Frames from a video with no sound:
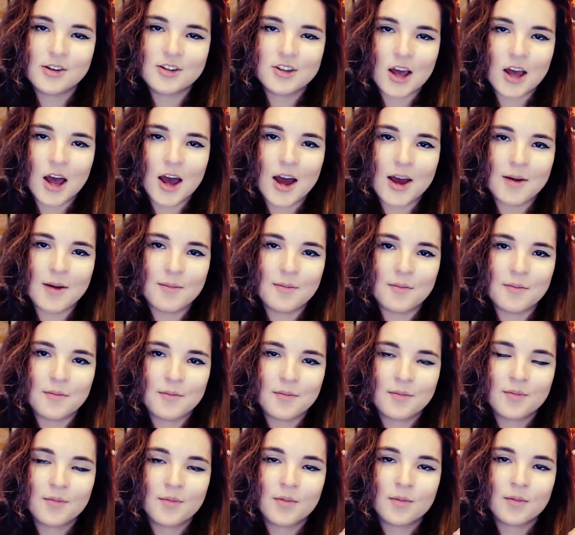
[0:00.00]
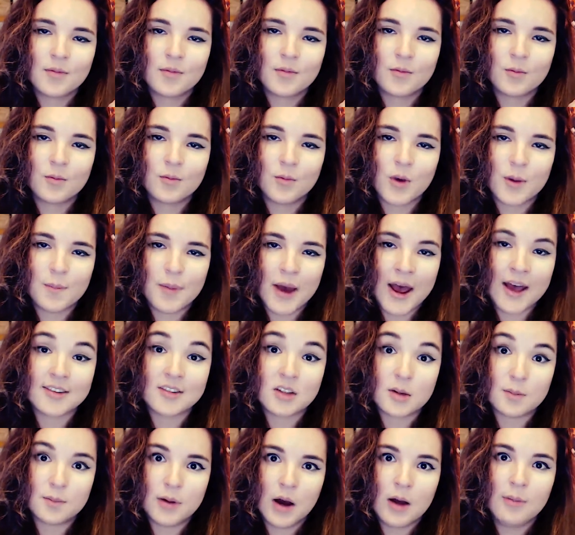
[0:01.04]
time we passed
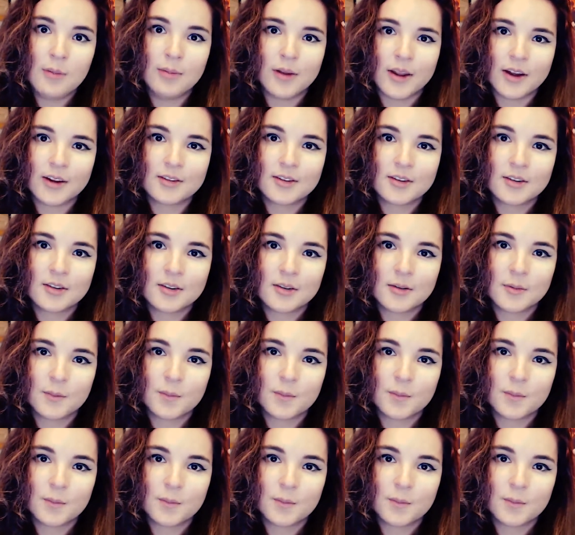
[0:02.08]
a Publix,